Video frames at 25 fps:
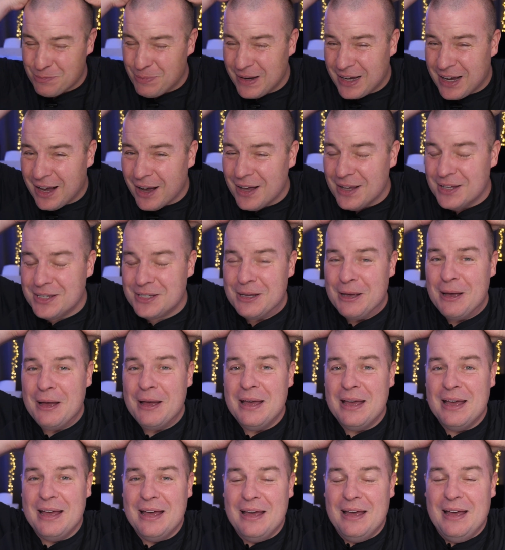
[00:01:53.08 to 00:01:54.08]
because
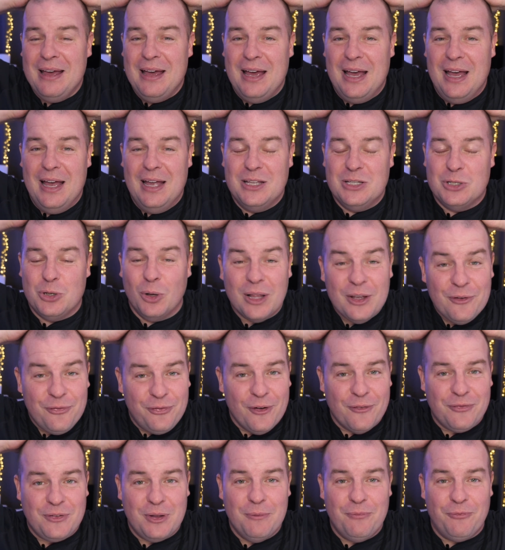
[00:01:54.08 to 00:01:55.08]
it's only
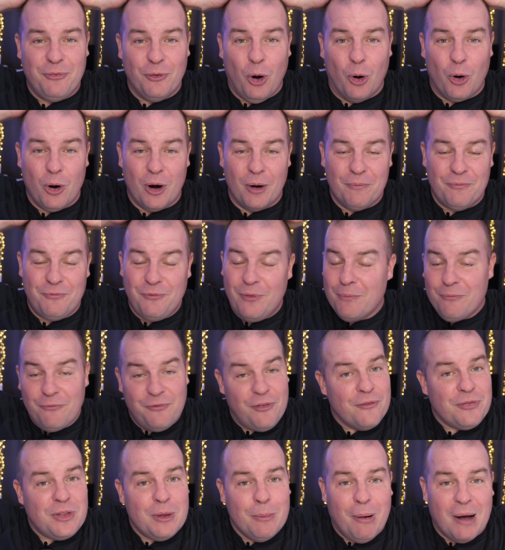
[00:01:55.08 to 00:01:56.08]
50 or
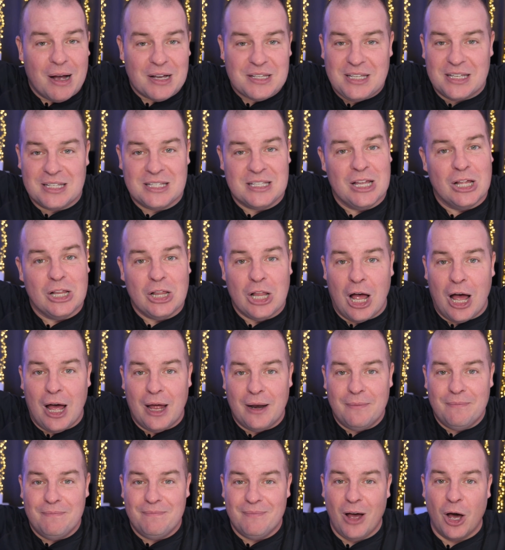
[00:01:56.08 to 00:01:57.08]
50 bucks isn't a
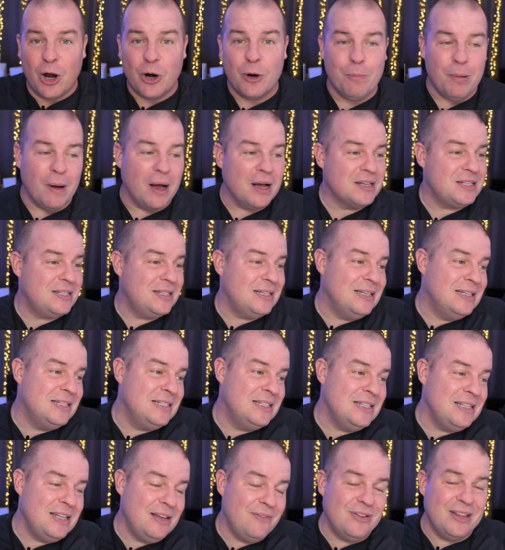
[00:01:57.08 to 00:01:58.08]
lot. 100 bucks
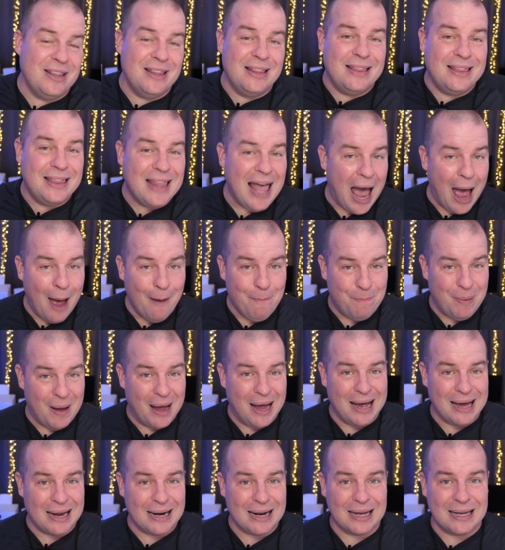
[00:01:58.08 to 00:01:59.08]
isn't even that
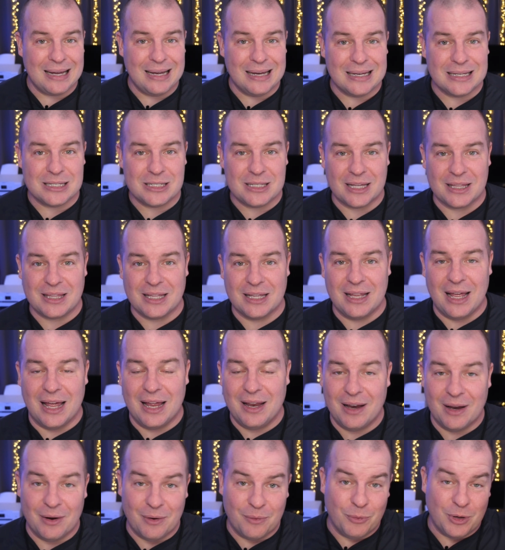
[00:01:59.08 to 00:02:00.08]
bad, I guess. At
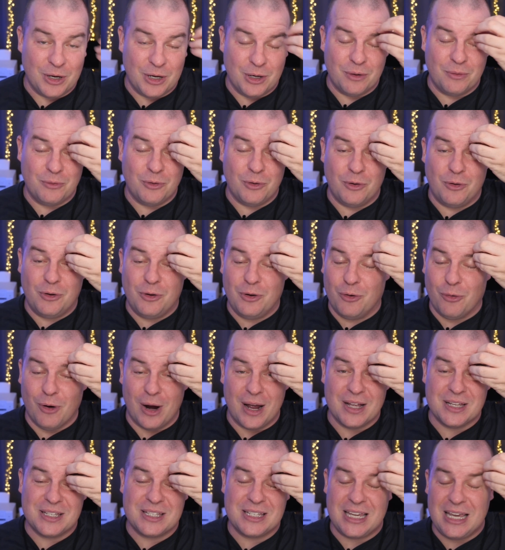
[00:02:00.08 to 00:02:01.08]
the it, when you
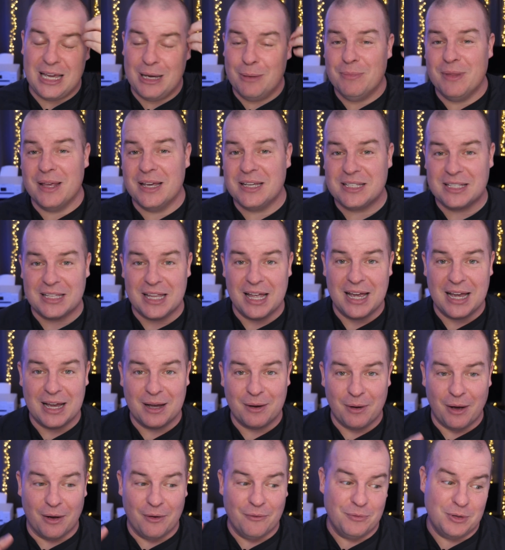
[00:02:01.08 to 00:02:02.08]
grand scheme this
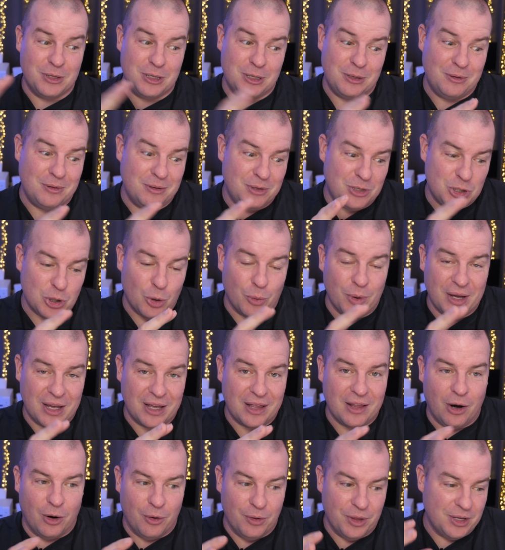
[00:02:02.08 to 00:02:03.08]
thing, of showing
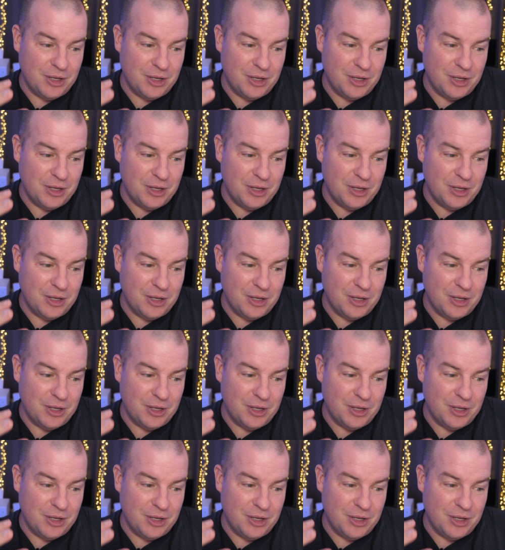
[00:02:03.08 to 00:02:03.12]
you know